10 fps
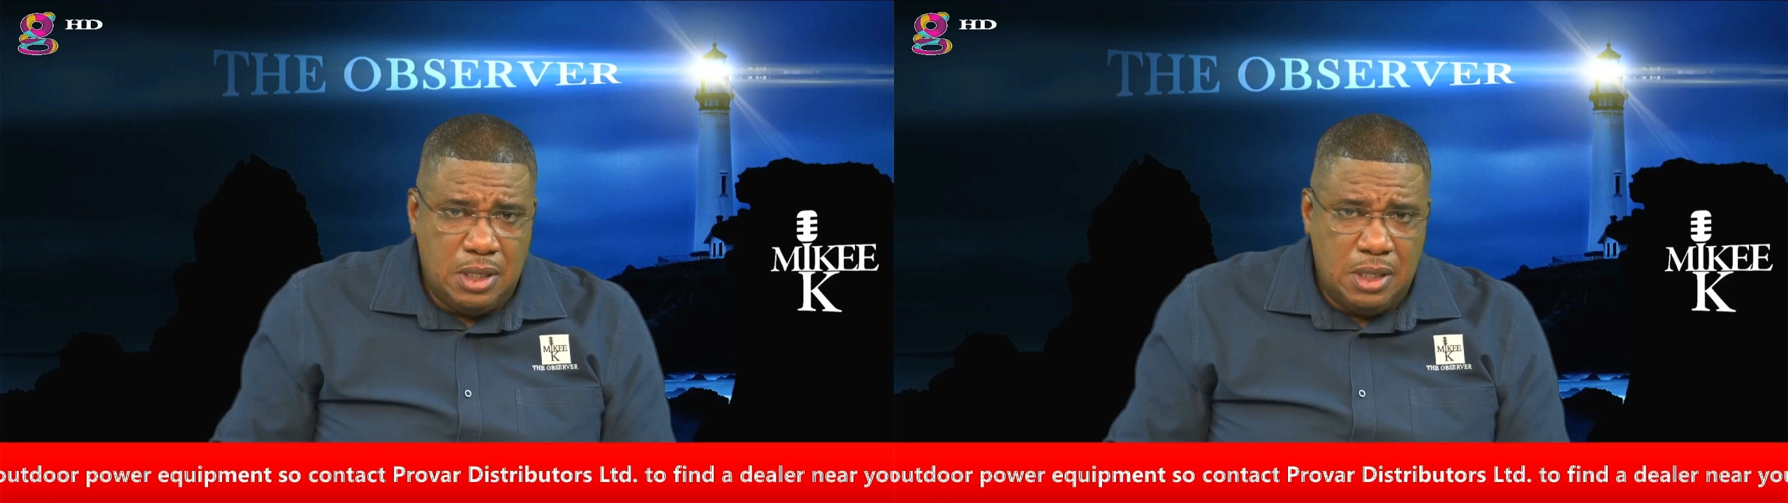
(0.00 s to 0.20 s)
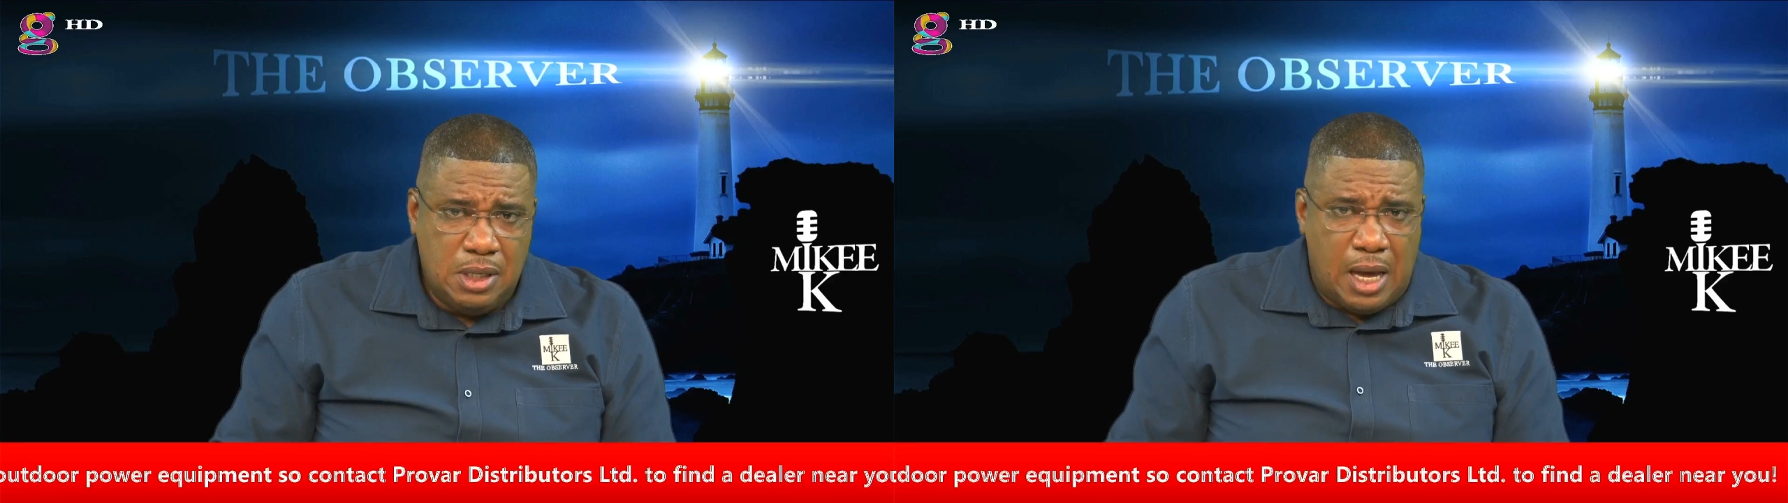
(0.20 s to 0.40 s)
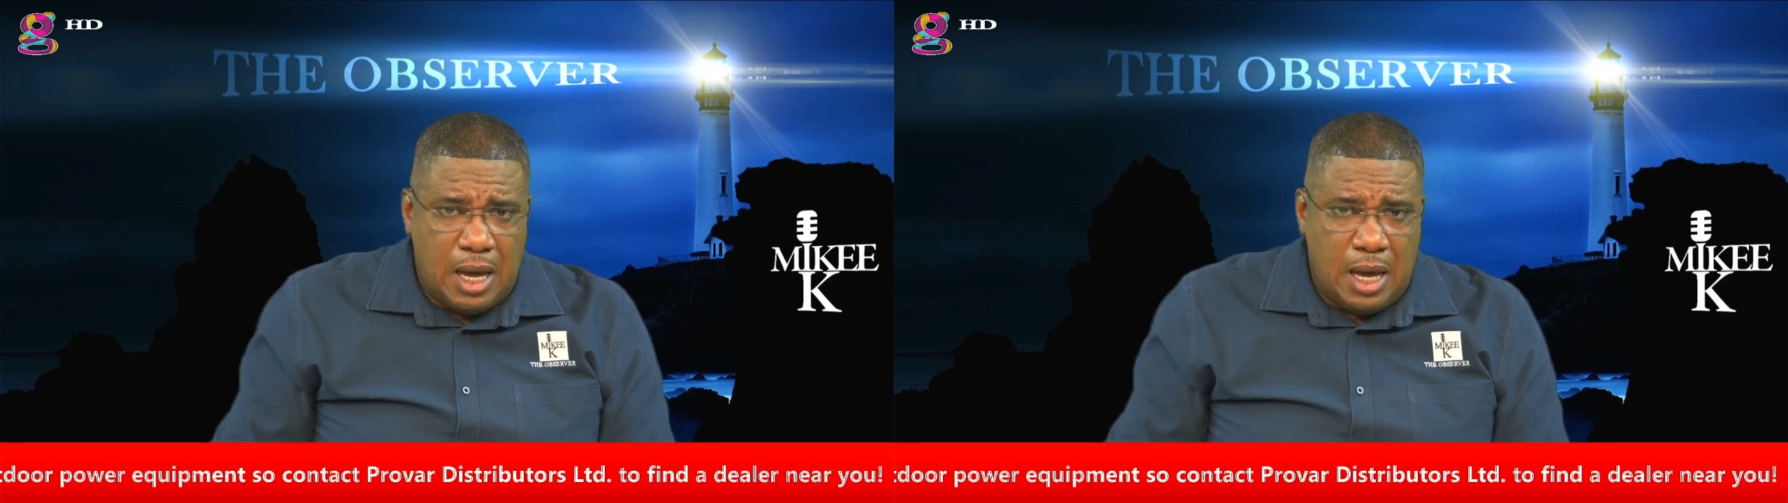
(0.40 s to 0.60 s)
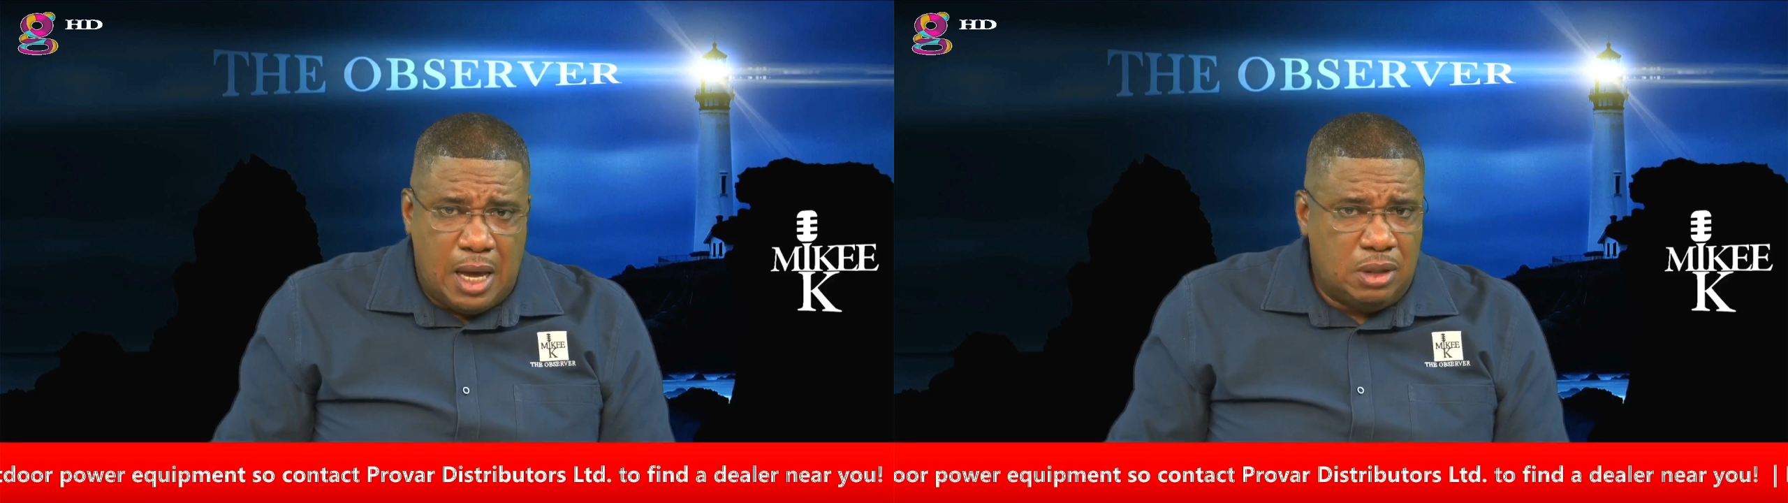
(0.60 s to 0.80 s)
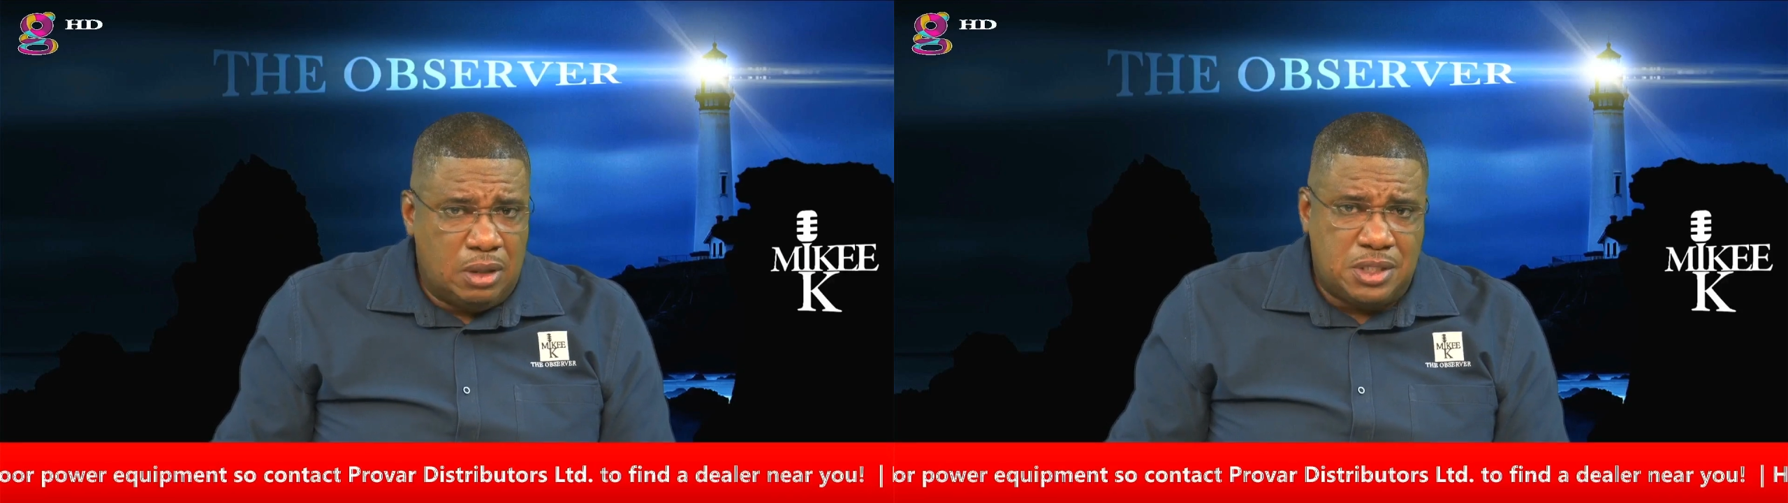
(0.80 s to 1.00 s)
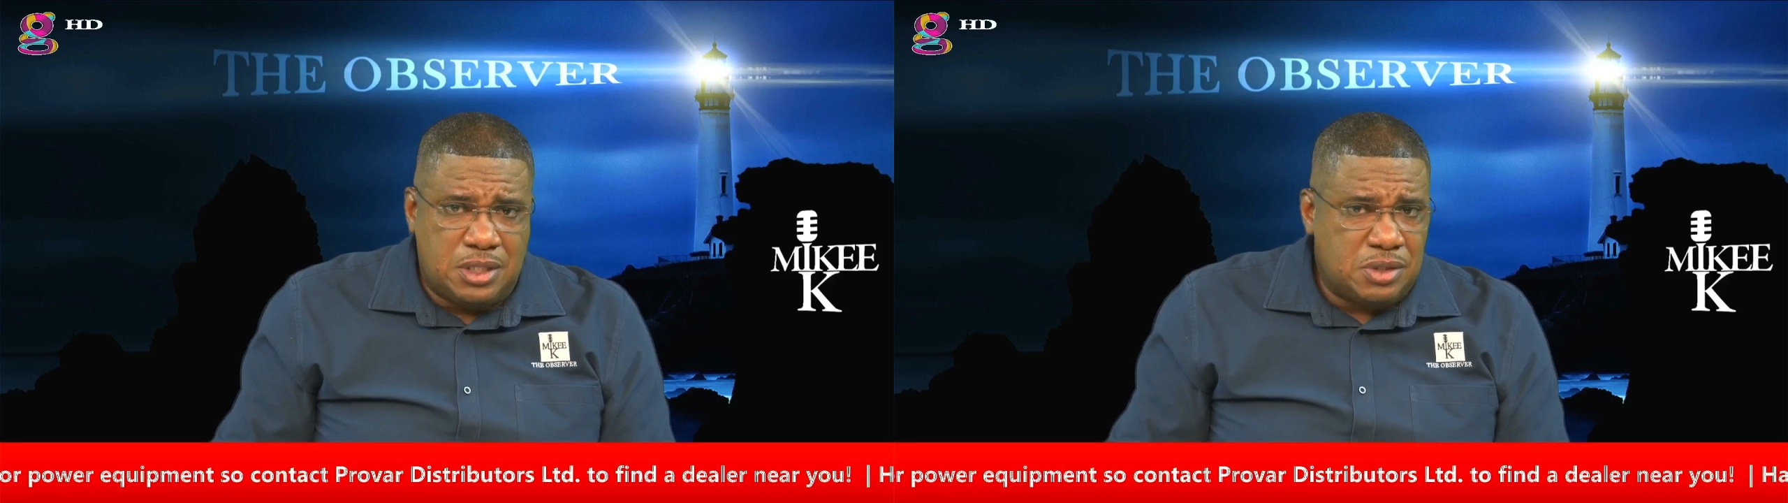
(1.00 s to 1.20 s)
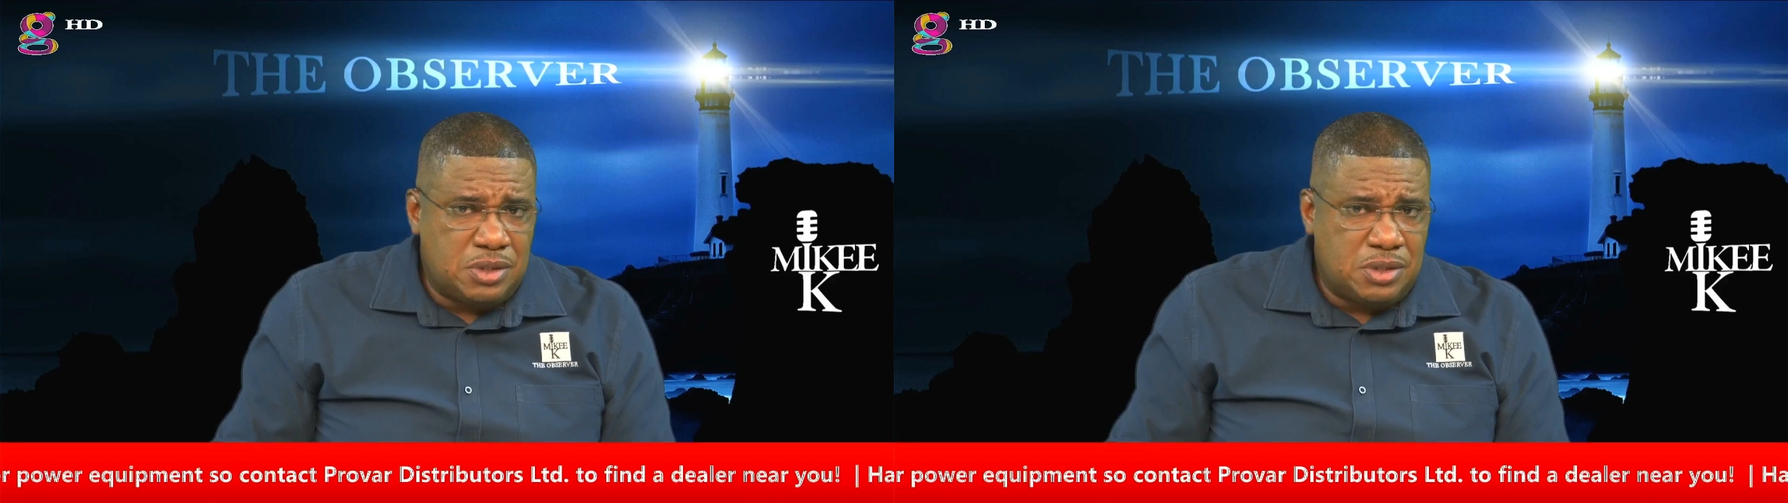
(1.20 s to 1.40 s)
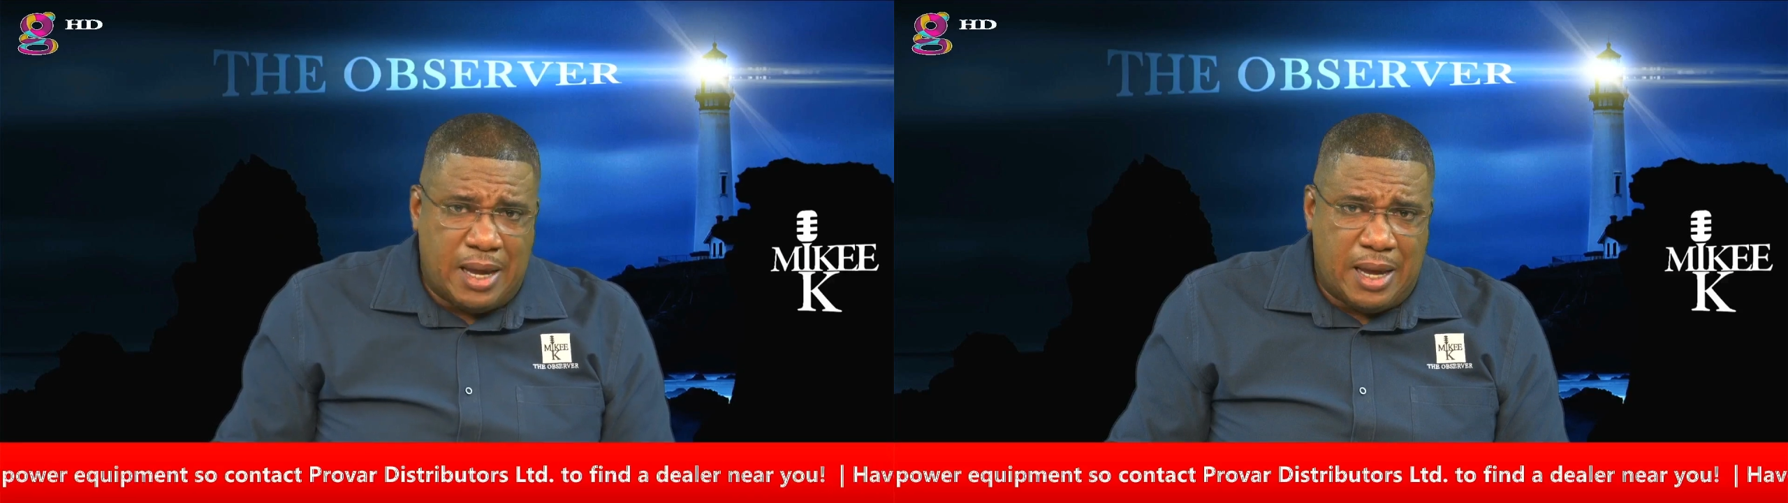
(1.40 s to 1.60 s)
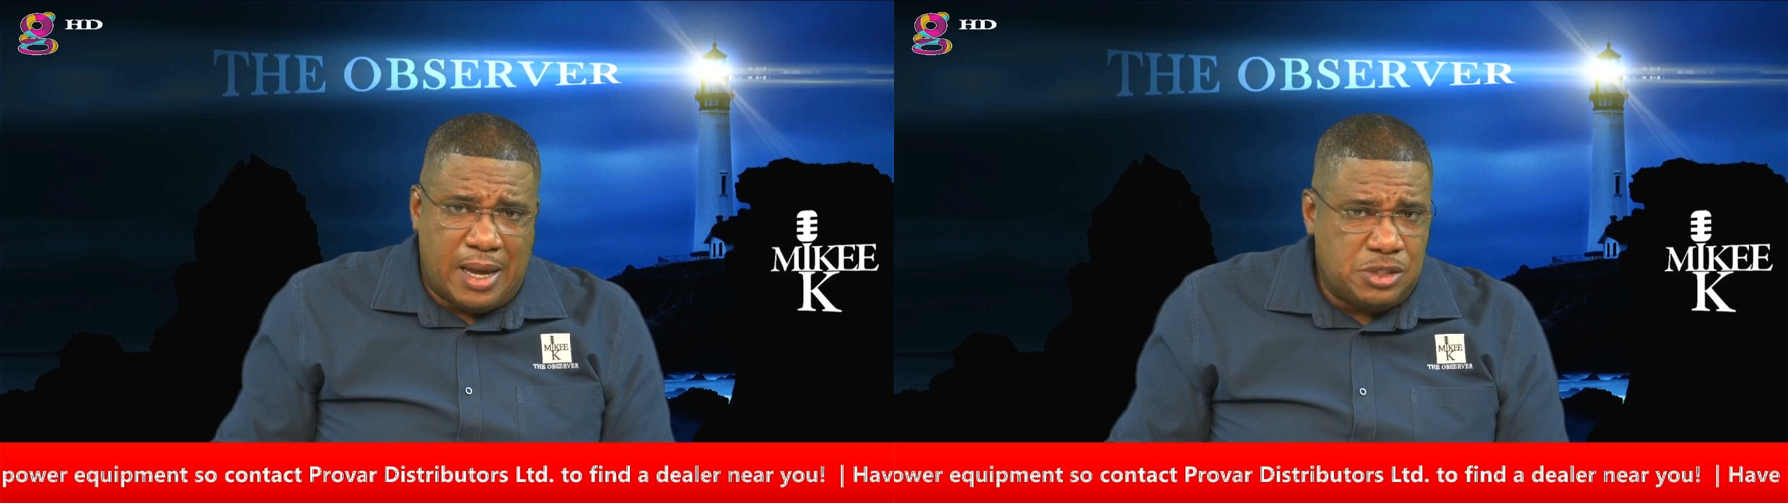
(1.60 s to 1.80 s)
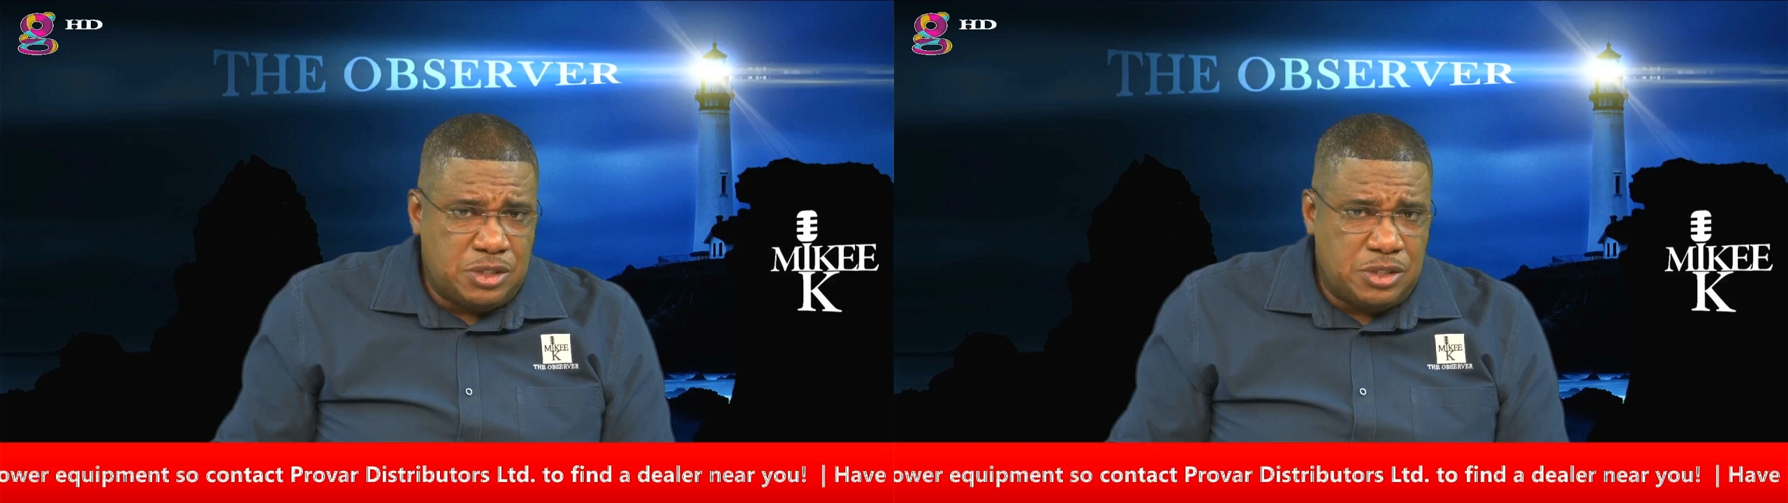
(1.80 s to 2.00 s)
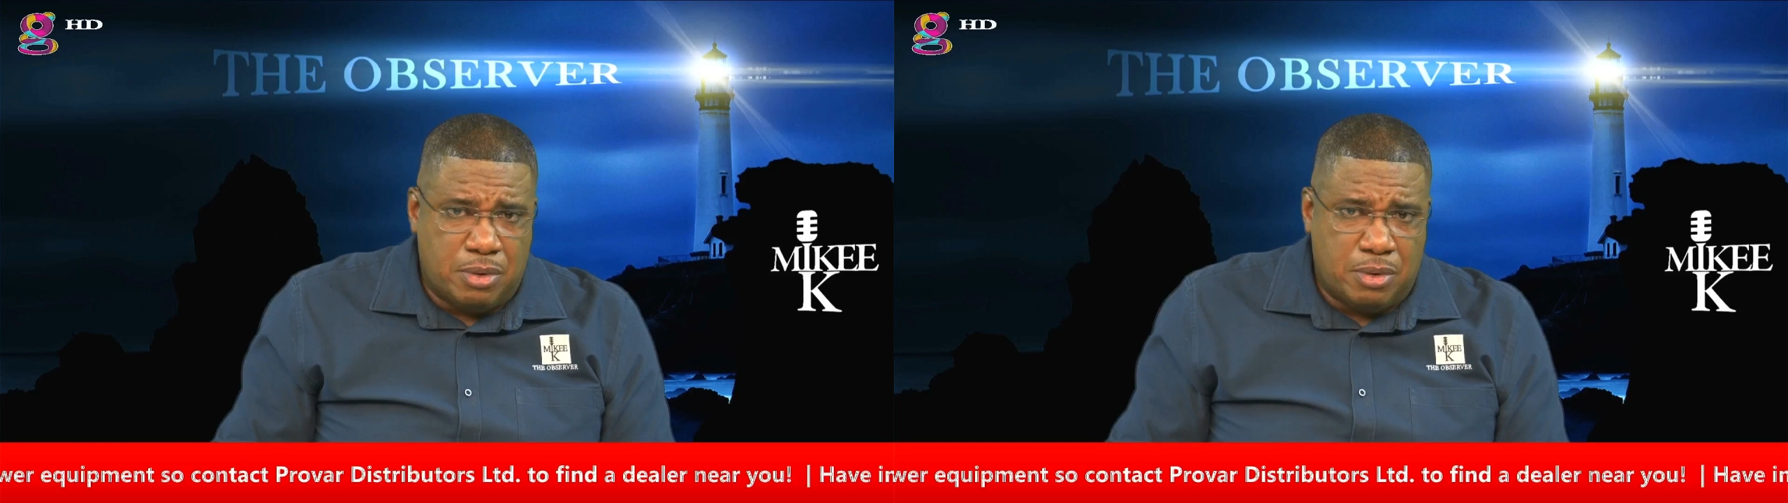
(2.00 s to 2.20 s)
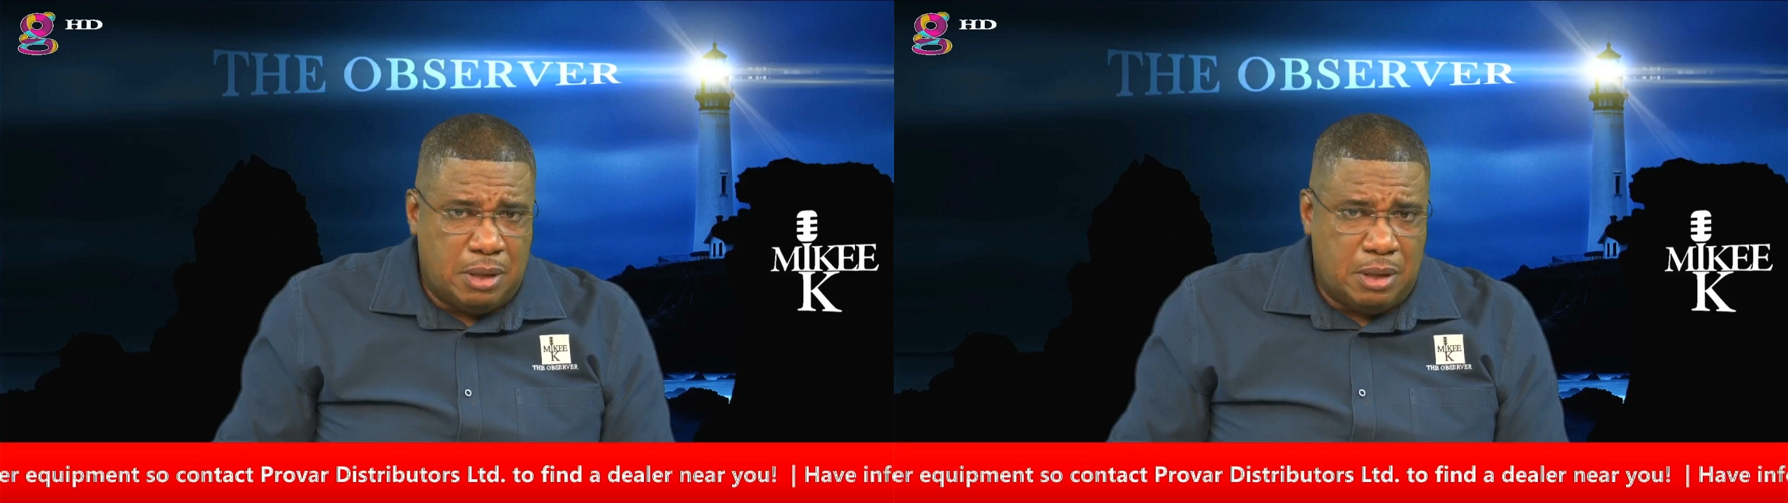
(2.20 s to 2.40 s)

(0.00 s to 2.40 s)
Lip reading: and we'll continue to highlight your problems.